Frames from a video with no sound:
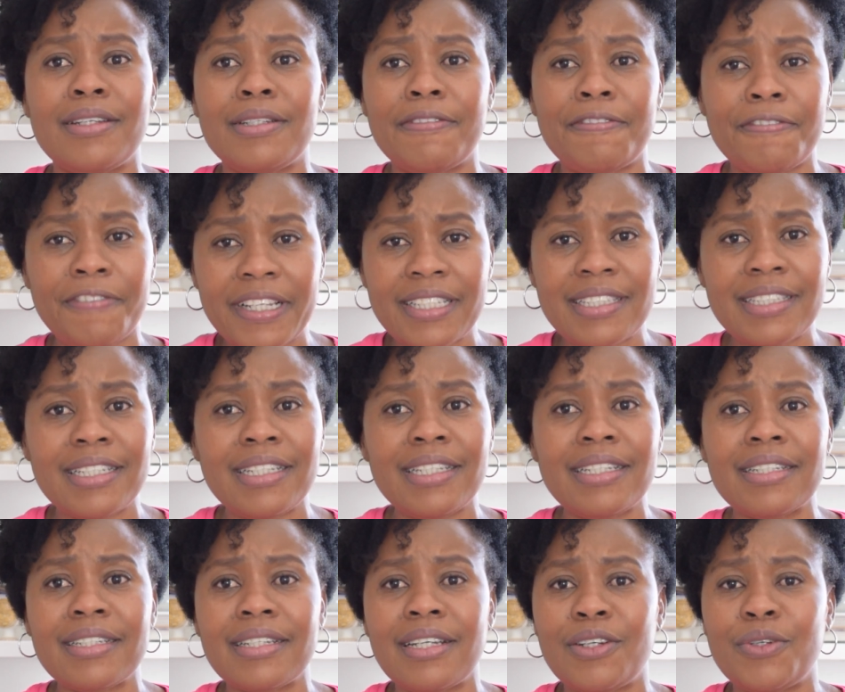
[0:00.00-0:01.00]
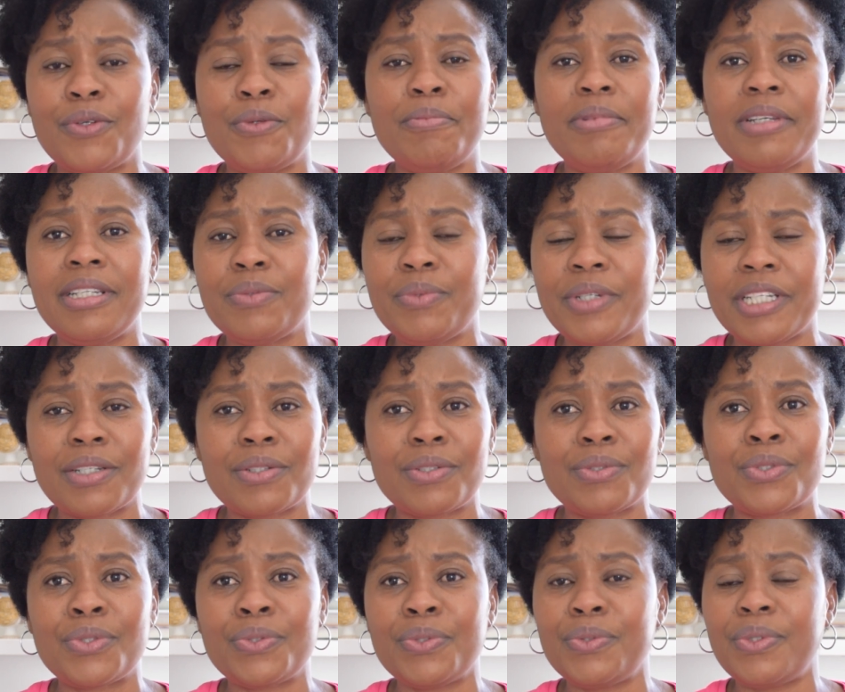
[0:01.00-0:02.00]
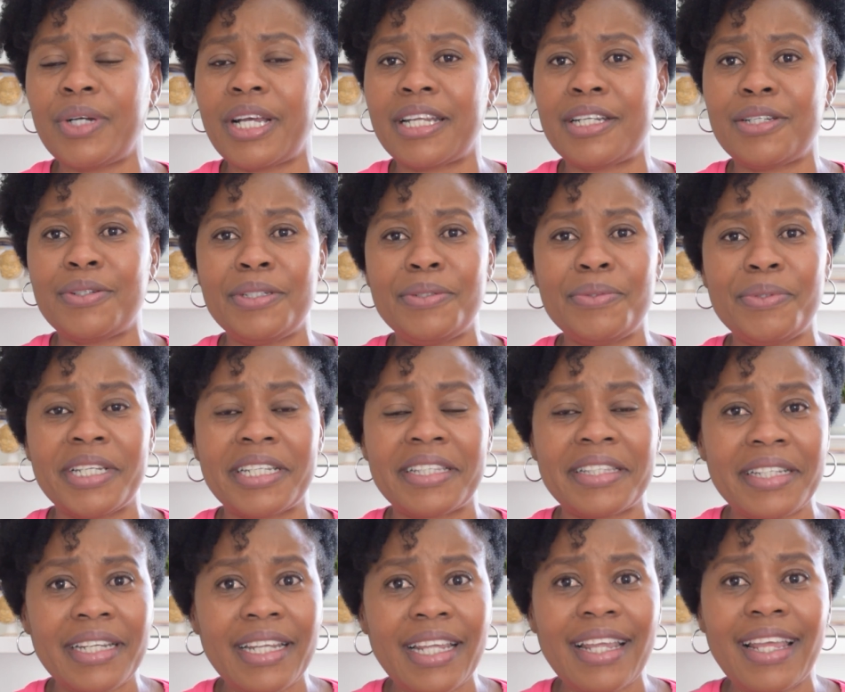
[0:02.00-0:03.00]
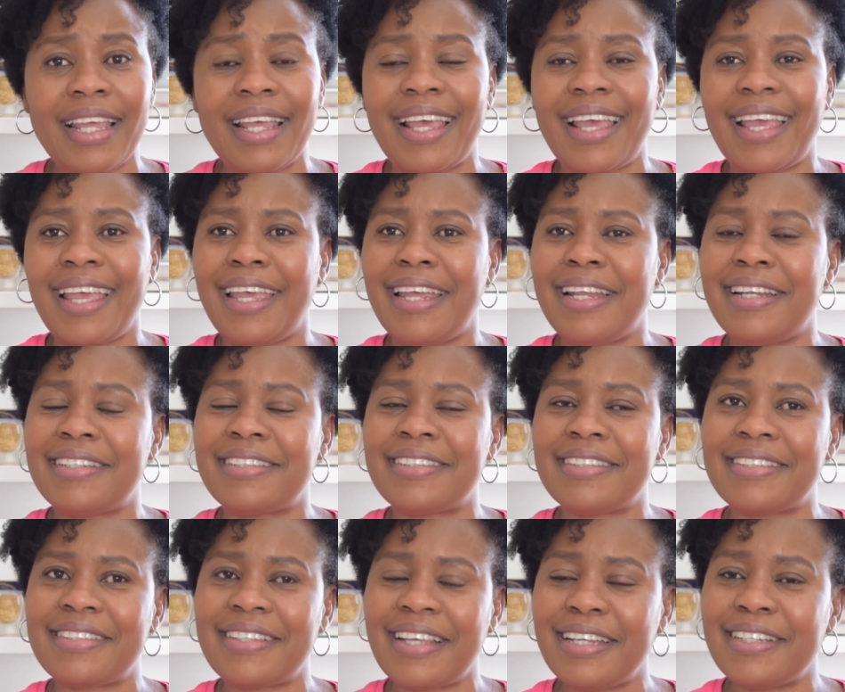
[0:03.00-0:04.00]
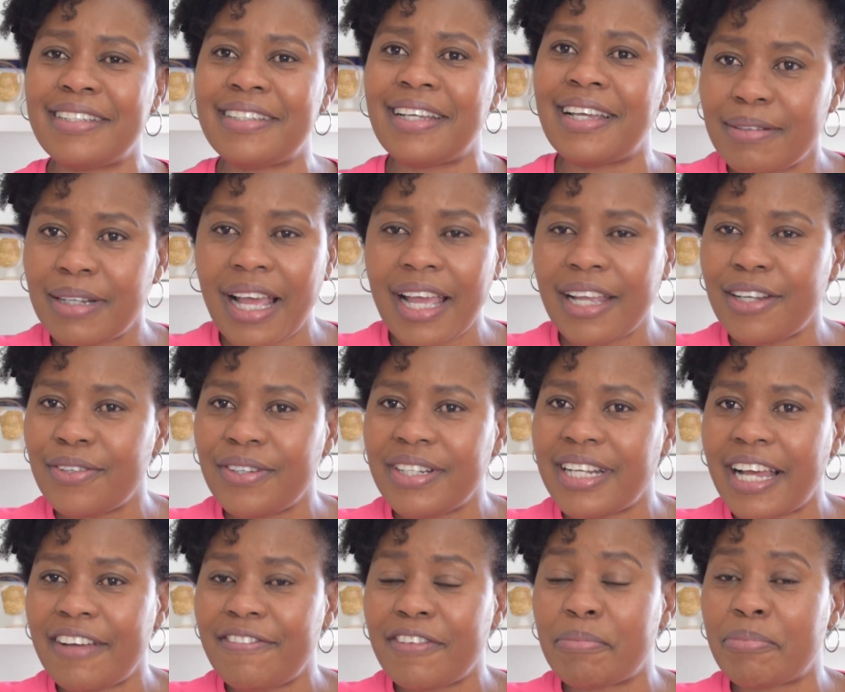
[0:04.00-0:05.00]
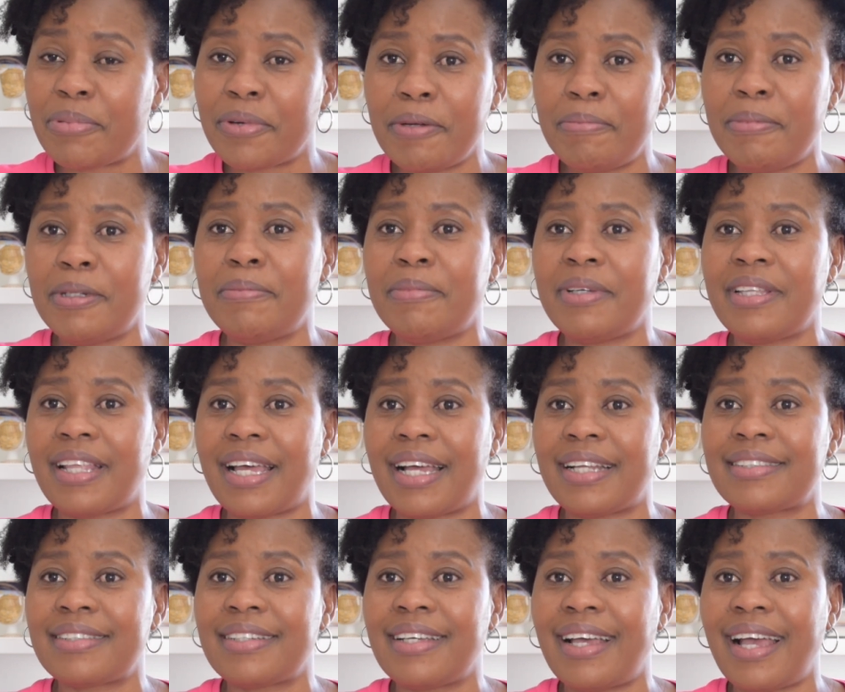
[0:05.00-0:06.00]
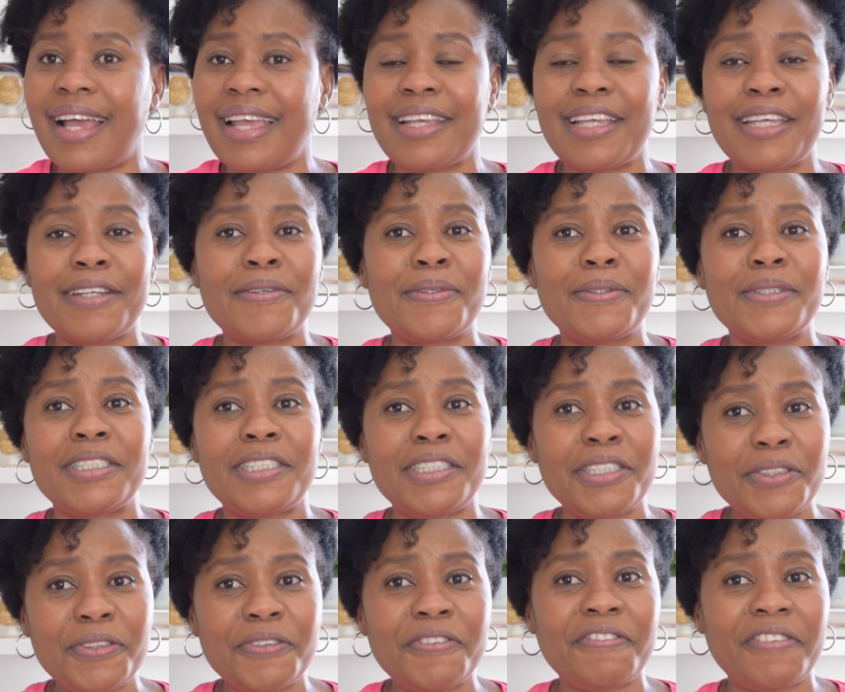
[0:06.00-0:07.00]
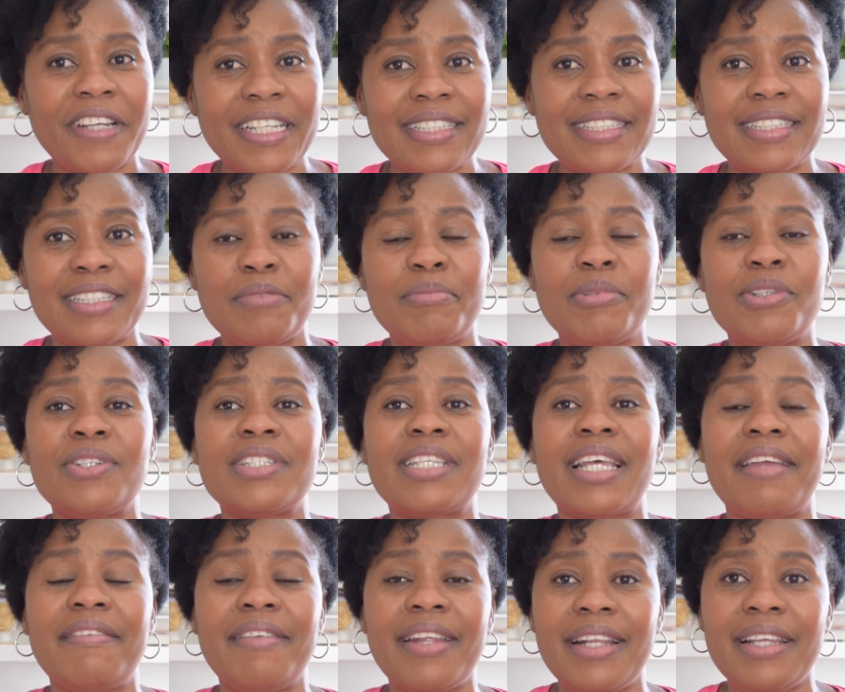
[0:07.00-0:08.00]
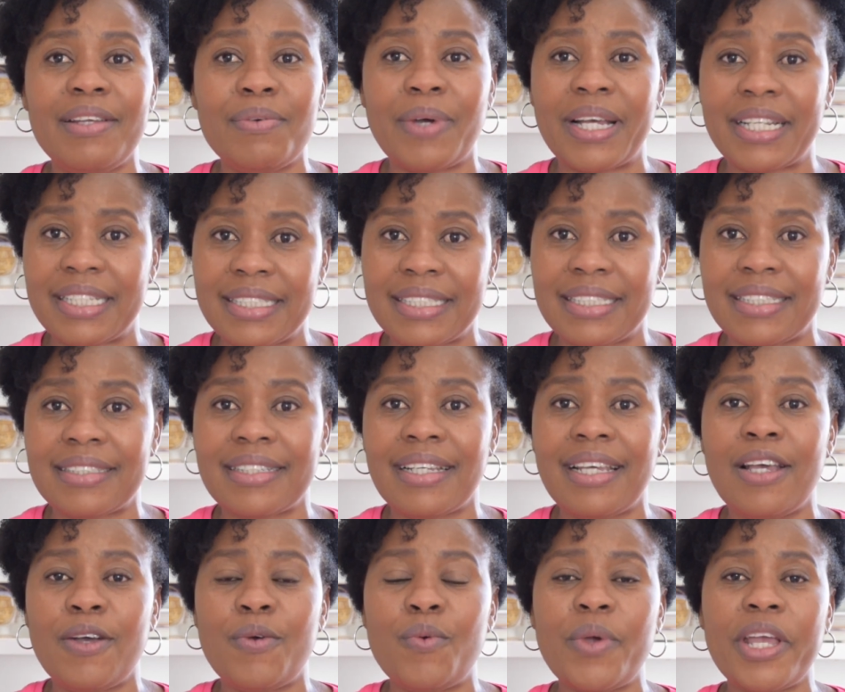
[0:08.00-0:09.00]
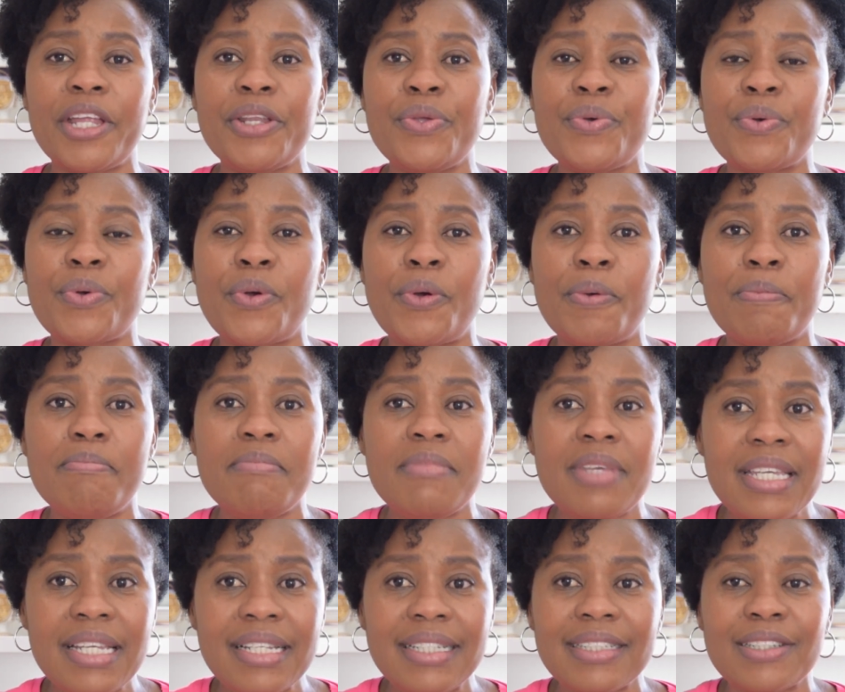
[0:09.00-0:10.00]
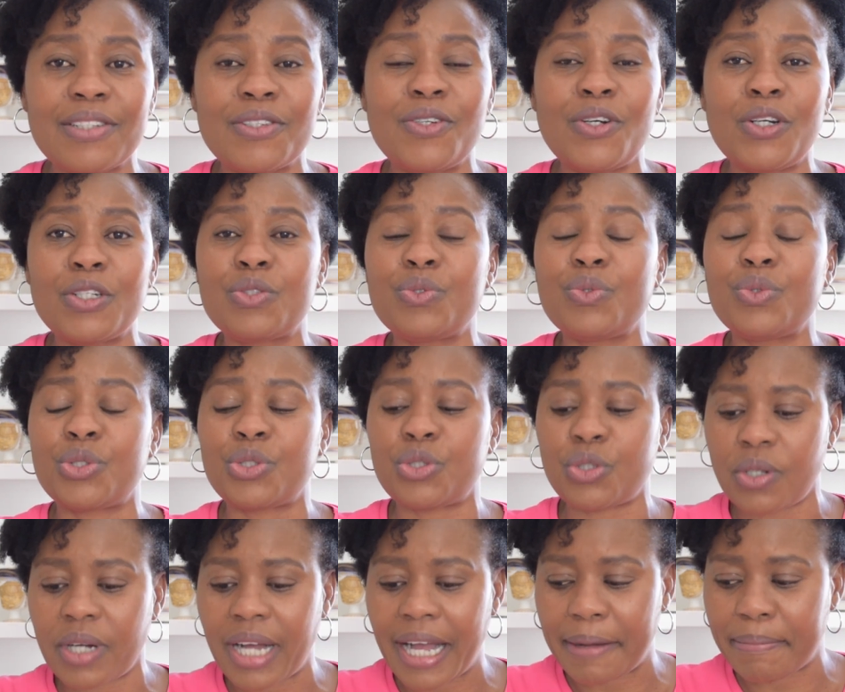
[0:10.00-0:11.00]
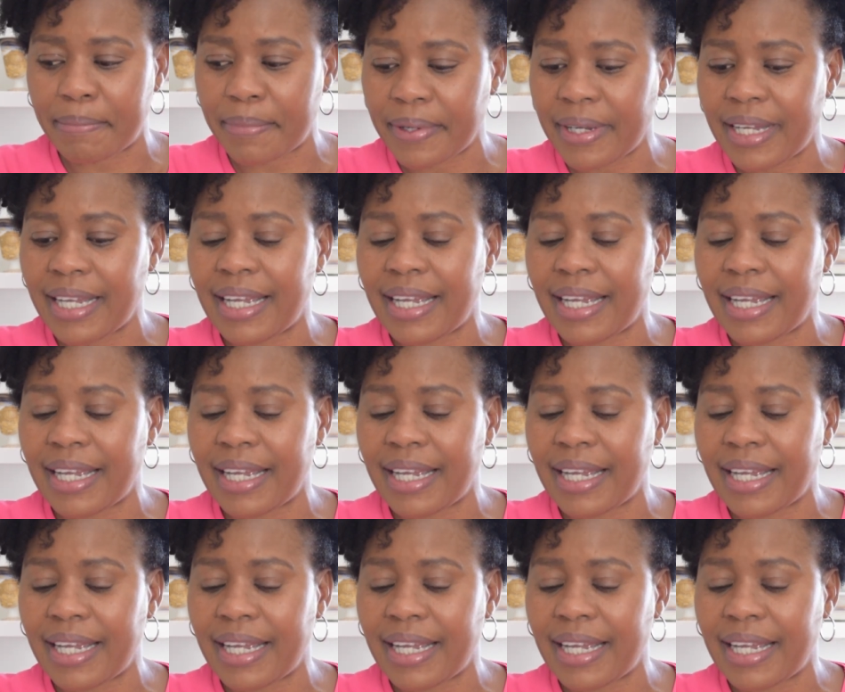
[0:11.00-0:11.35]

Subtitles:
fasting will be in week 2 and in week 3. And she said, I don't have a problem with that. I can continue fasting because I really want it. When you commit, God will show up.